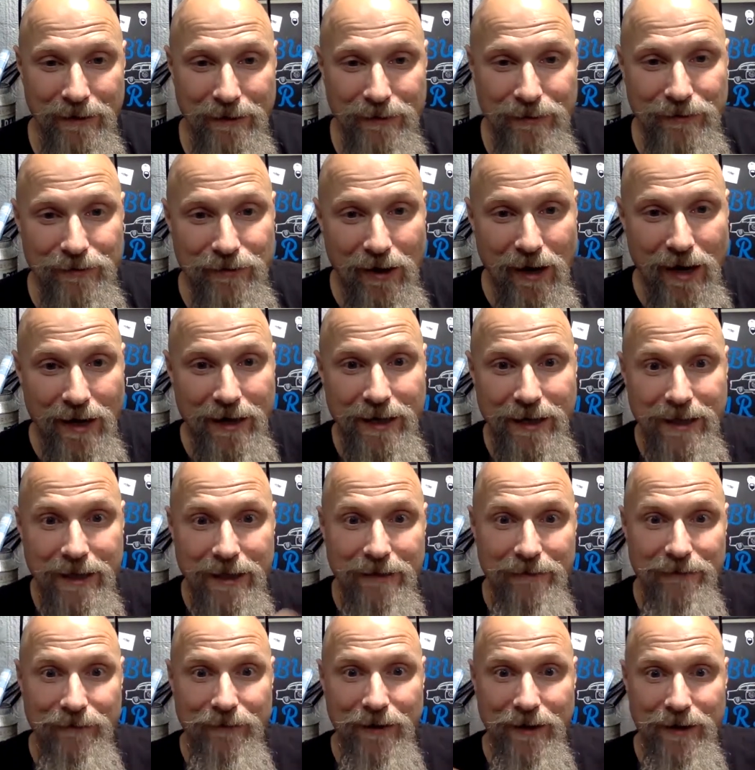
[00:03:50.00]
trying to
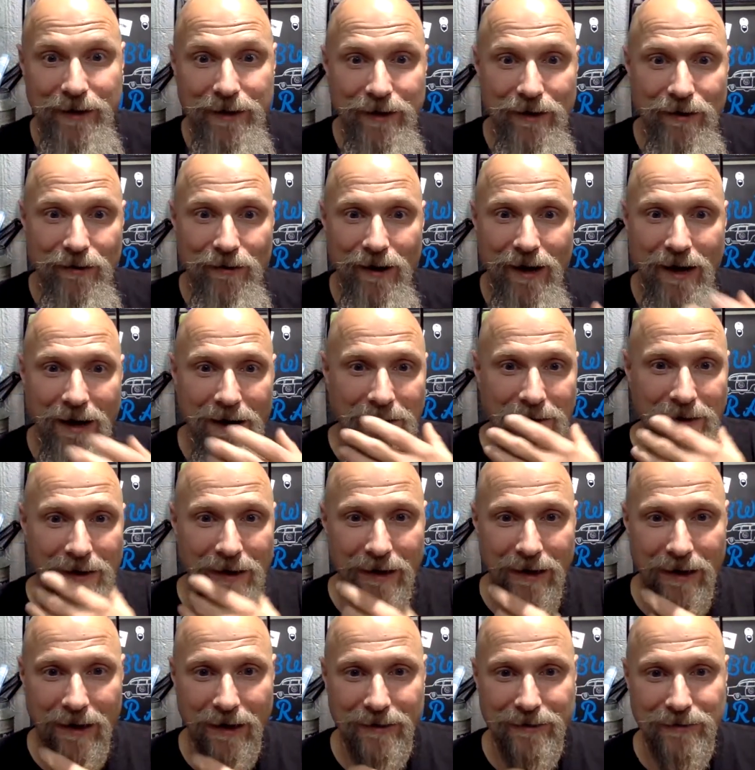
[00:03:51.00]
get a video out.
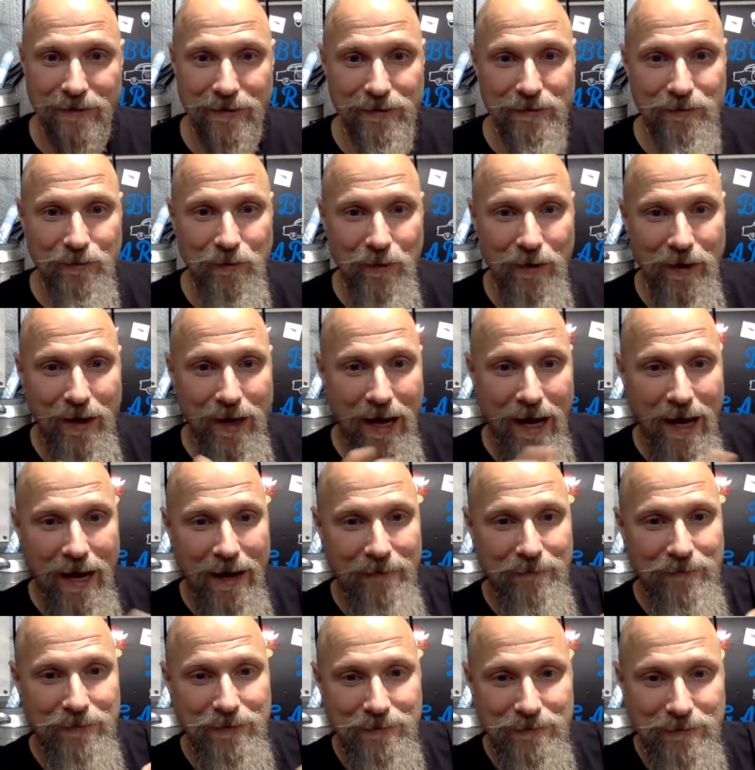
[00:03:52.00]
I just want to
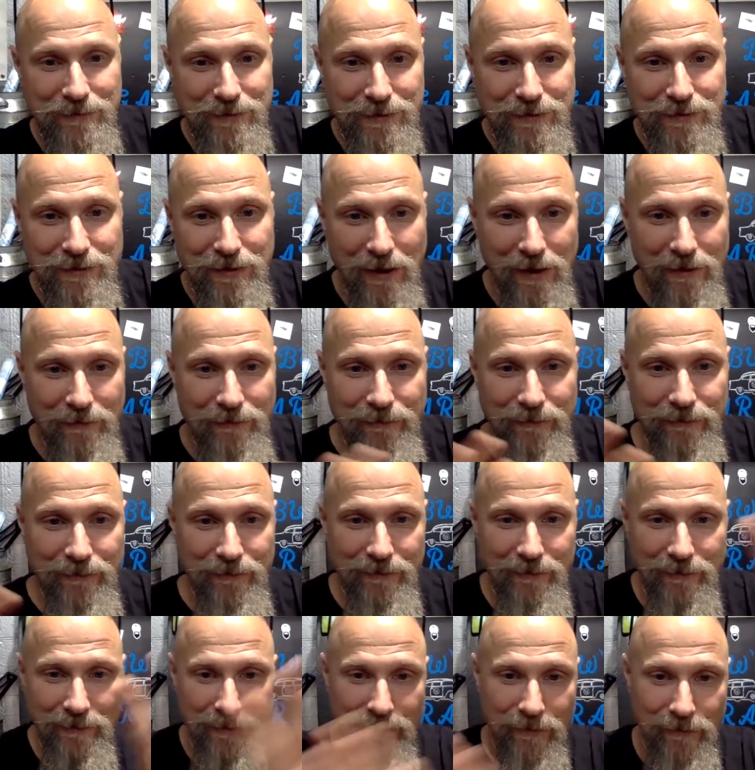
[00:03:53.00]
have some stuff
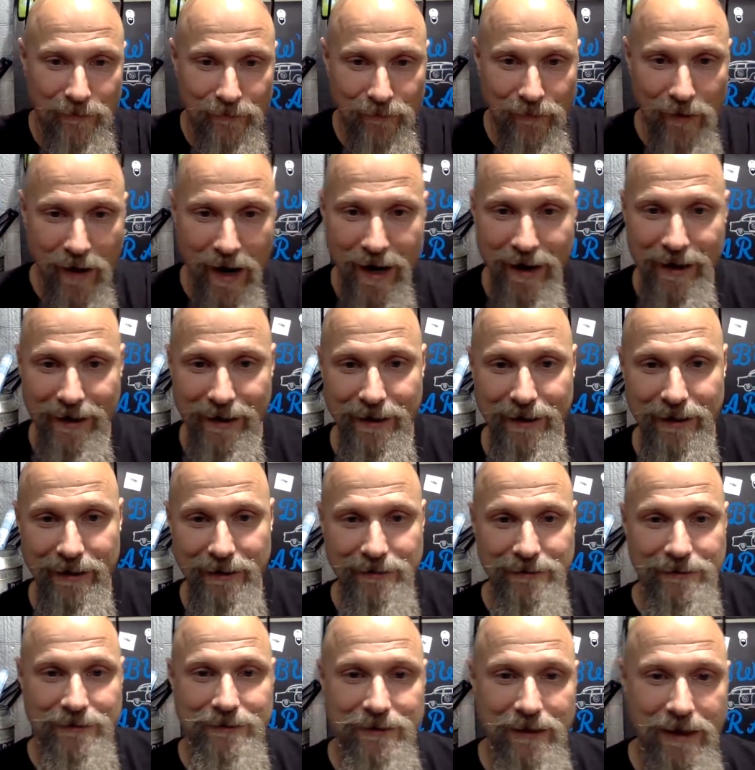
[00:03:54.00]
ready
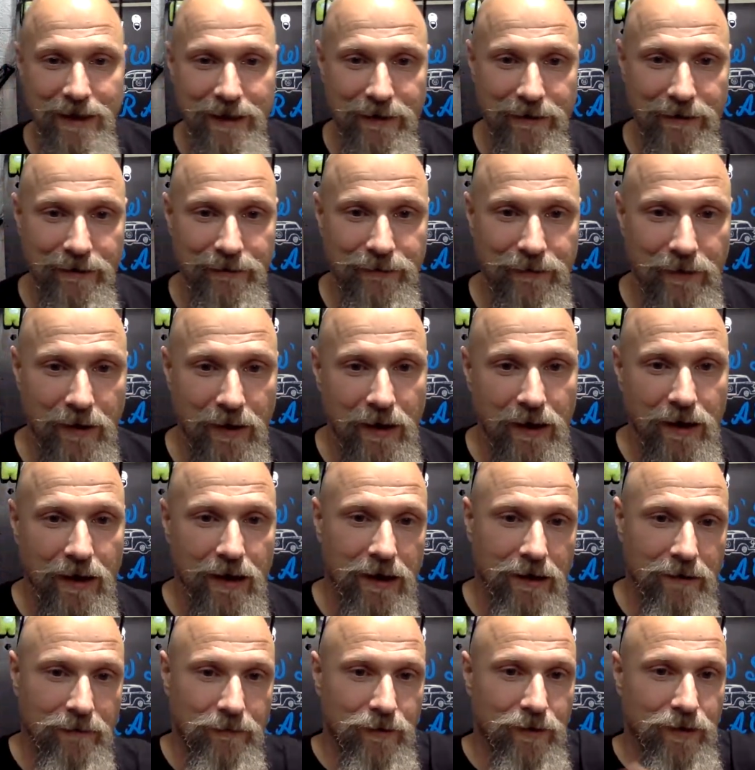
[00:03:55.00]
instead of
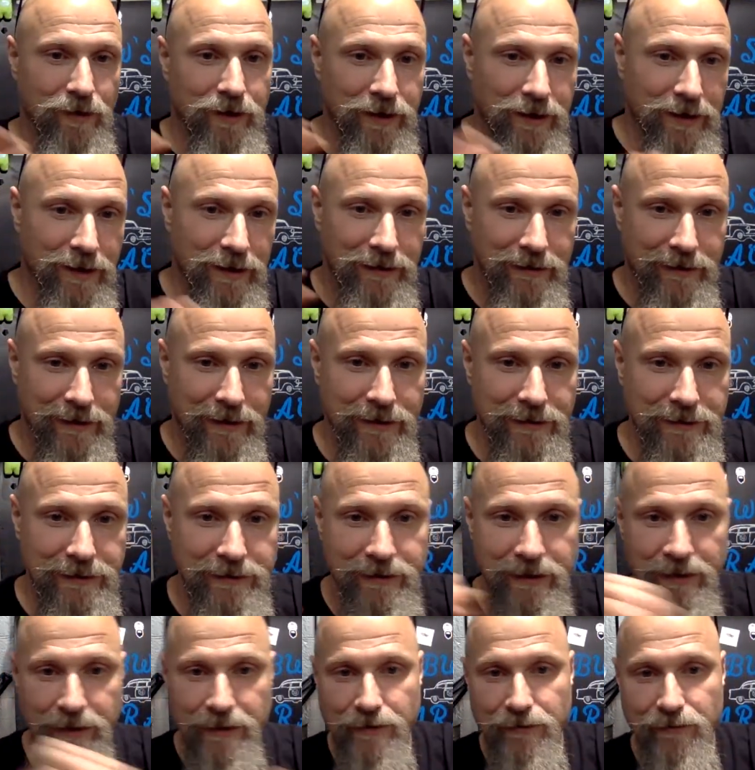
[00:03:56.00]
I'm going to get this
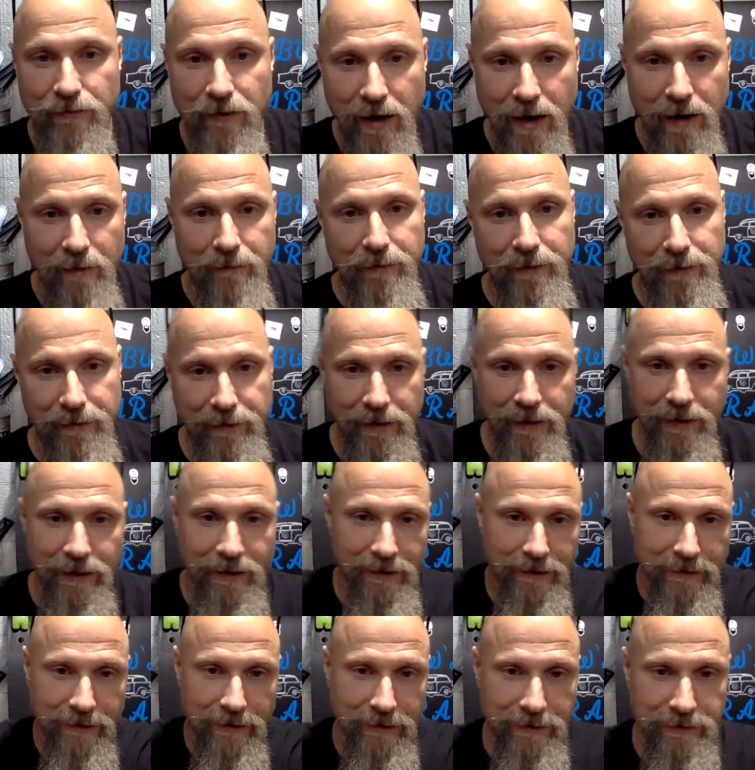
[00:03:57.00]
and then drop it, then
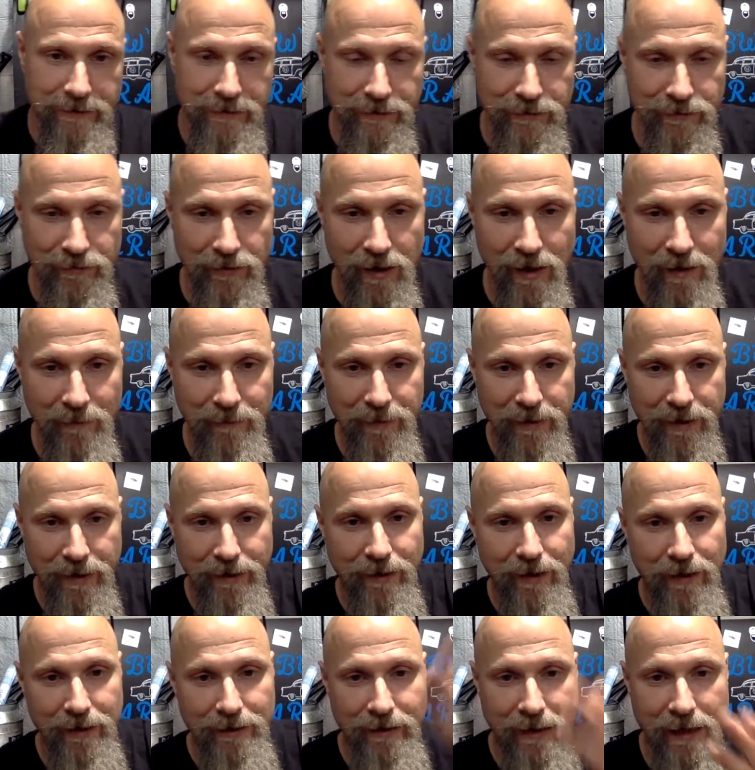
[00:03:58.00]
get this and drop it.
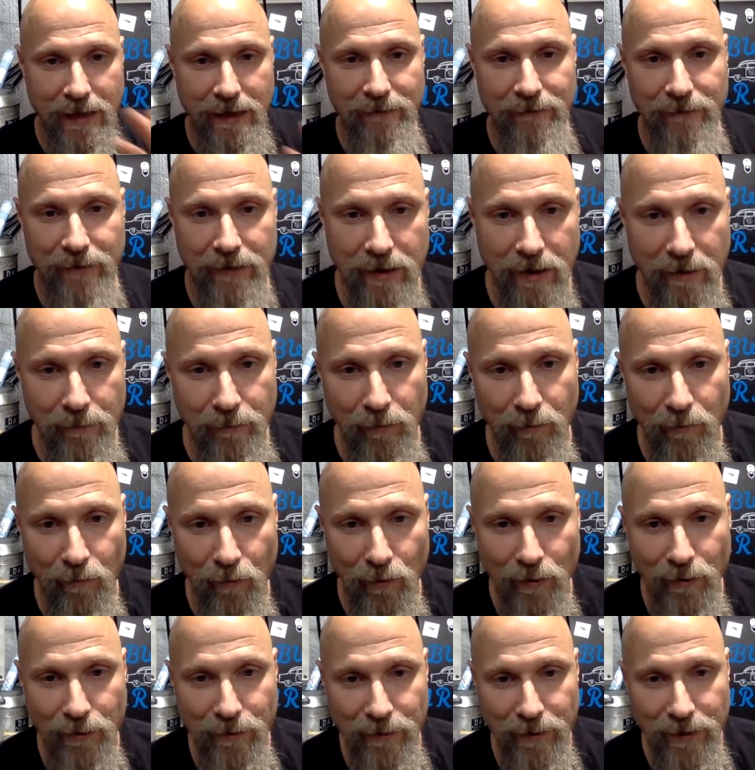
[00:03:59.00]
I'd like to have a couple
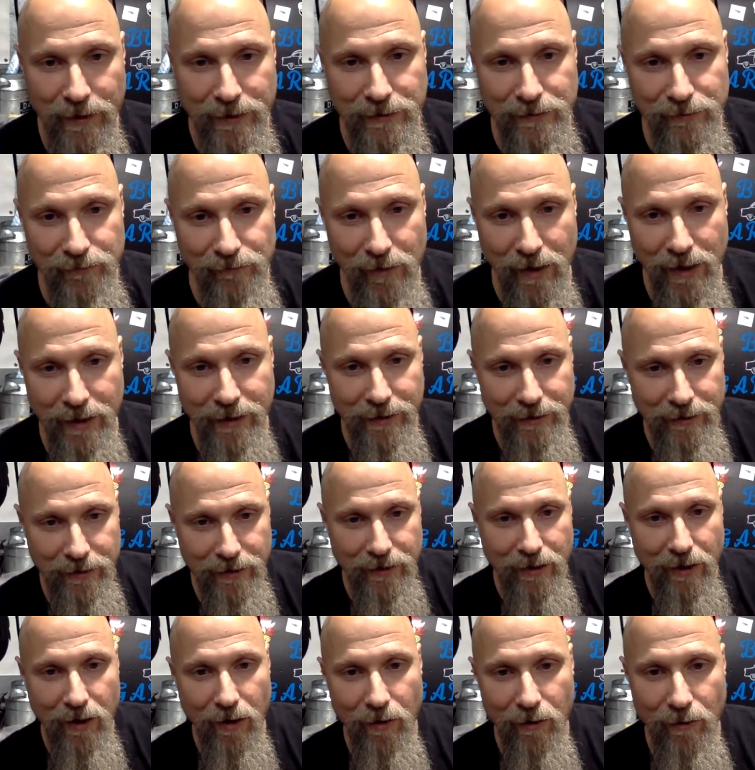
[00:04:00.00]
more things ready to
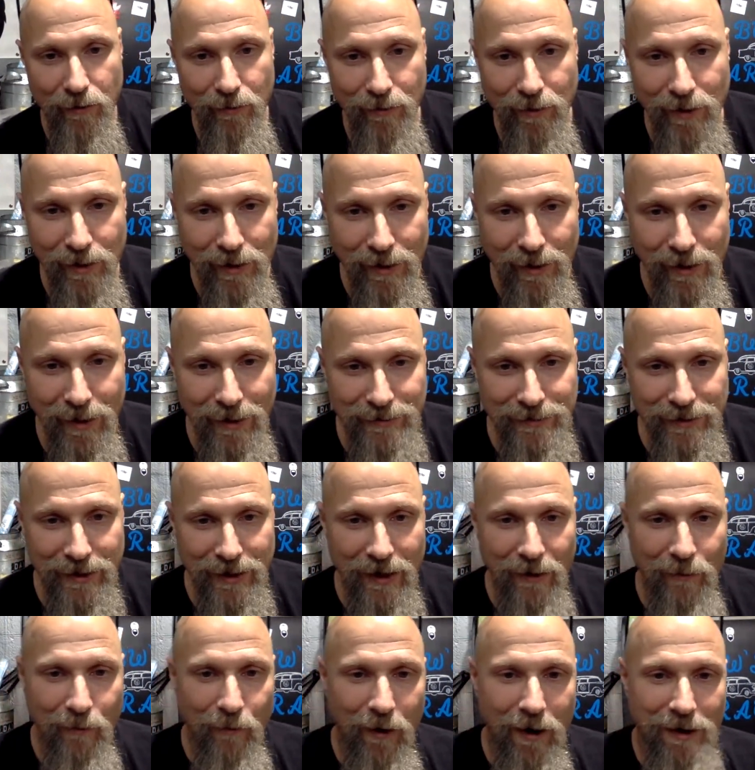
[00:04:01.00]
go. It's like
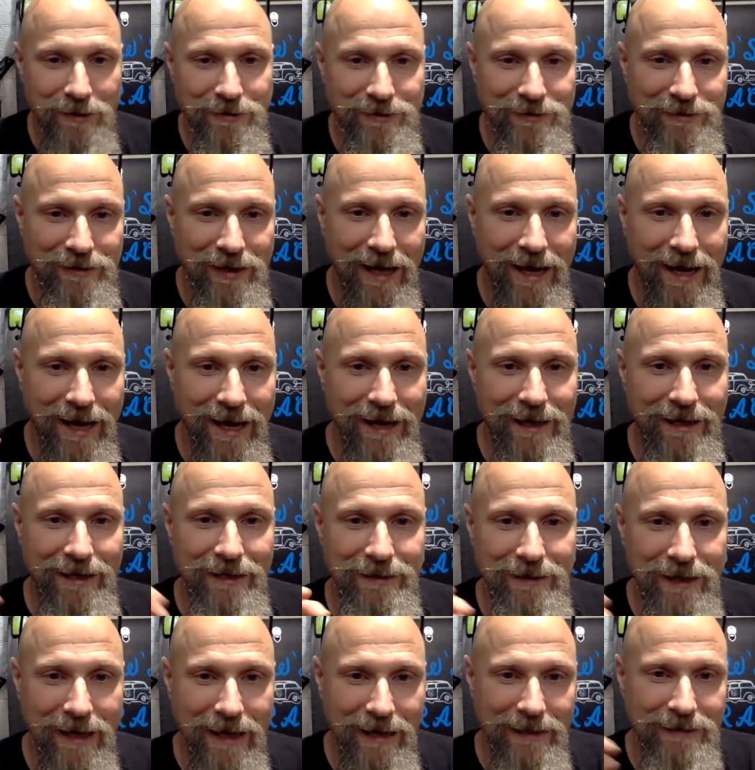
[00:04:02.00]
I watched Dan,
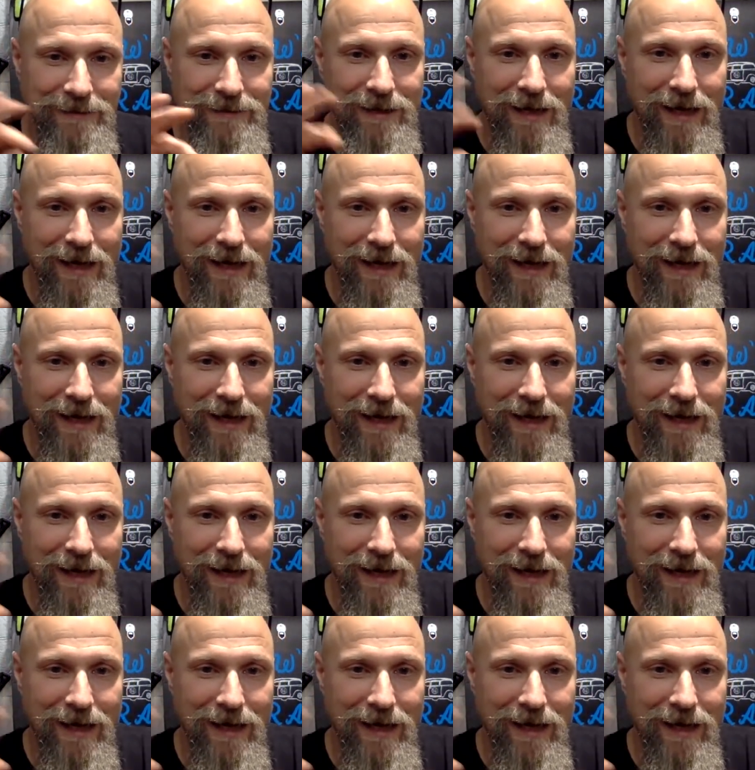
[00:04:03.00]
and Dan's